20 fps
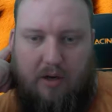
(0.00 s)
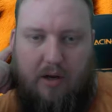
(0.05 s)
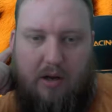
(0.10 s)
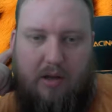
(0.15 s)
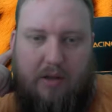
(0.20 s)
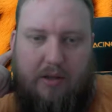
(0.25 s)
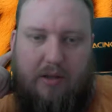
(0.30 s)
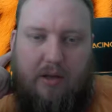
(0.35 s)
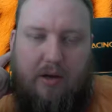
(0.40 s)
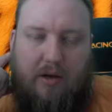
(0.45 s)

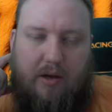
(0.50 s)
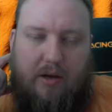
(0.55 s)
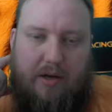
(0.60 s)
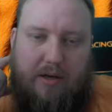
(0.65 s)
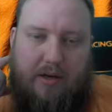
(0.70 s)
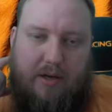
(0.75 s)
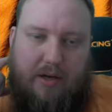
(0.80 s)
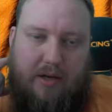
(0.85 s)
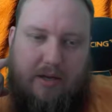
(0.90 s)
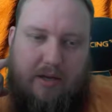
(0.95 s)

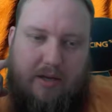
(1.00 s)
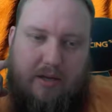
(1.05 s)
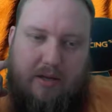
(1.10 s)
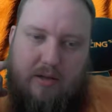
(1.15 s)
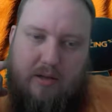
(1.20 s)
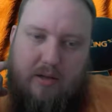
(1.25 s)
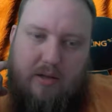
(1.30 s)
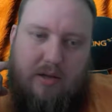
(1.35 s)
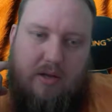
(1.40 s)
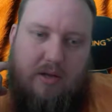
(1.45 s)

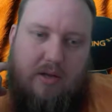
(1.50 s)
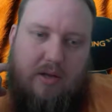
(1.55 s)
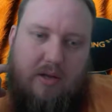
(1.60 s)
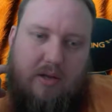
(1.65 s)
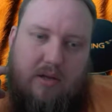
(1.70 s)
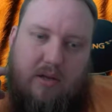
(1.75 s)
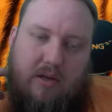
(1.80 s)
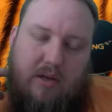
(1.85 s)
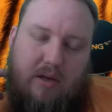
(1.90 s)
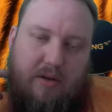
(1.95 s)
on
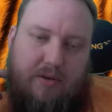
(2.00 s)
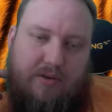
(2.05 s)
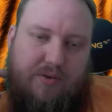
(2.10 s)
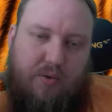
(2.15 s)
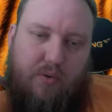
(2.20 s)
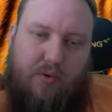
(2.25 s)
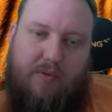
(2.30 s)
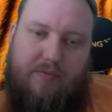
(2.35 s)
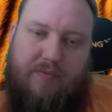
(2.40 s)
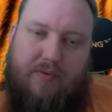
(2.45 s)

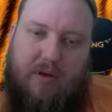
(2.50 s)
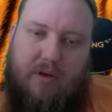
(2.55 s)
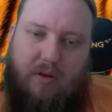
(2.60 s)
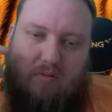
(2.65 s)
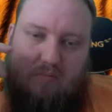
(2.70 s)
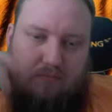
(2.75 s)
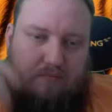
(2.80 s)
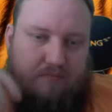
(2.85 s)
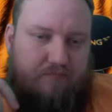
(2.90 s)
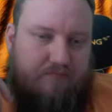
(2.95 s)
sort of
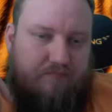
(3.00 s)
a,